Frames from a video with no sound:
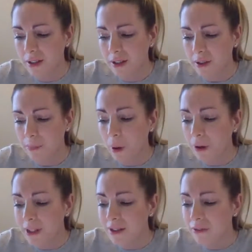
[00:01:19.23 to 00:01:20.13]
The
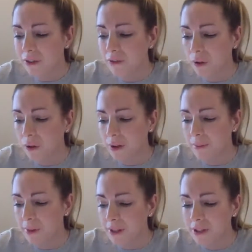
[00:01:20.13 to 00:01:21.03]
points of the fork
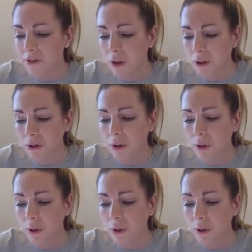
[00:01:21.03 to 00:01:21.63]
must have gone